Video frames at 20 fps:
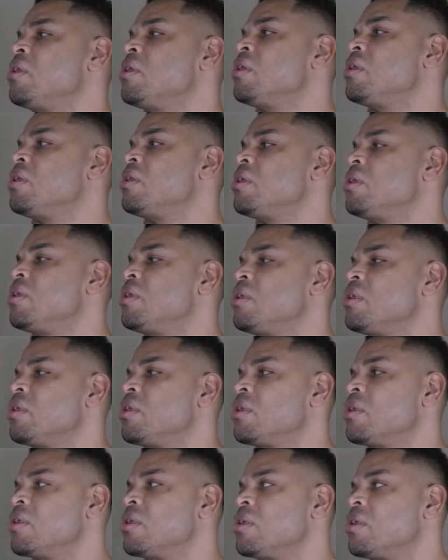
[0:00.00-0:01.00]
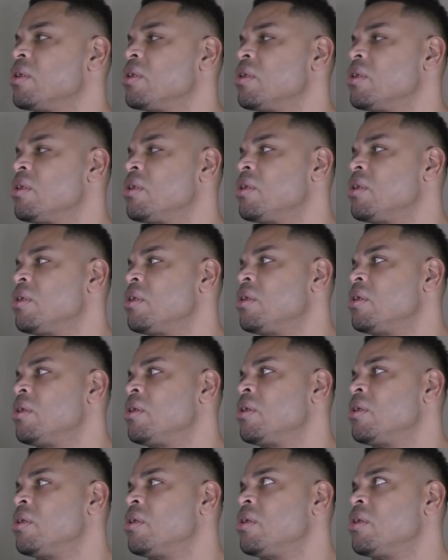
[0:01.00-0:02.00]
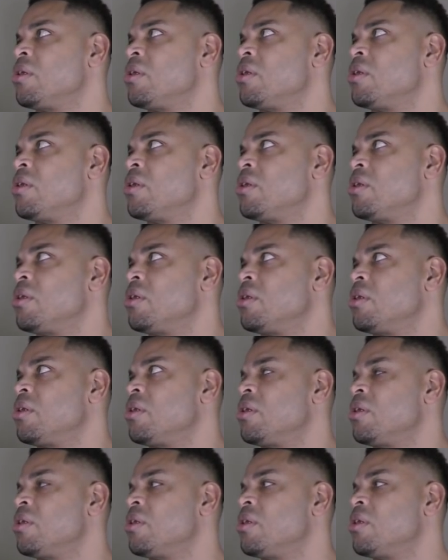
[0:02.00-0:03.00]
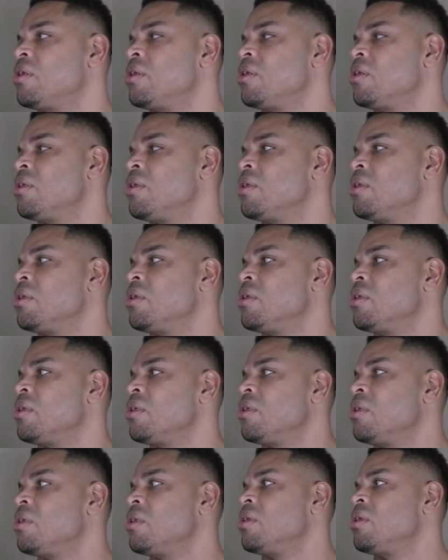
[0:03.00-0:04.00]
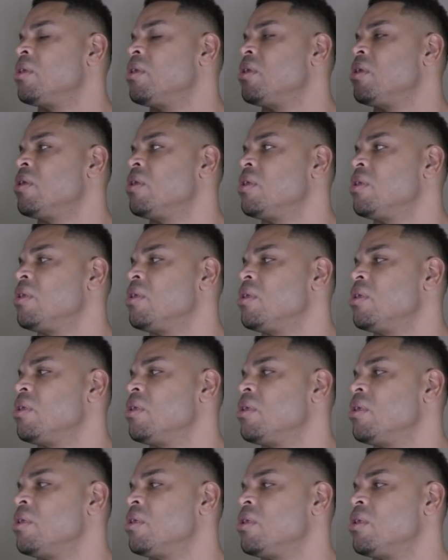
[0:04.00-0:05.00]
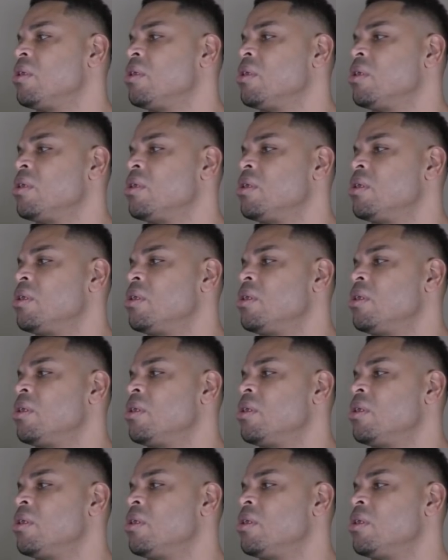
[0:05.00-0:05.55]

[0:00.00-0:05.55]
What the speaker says: [no speech]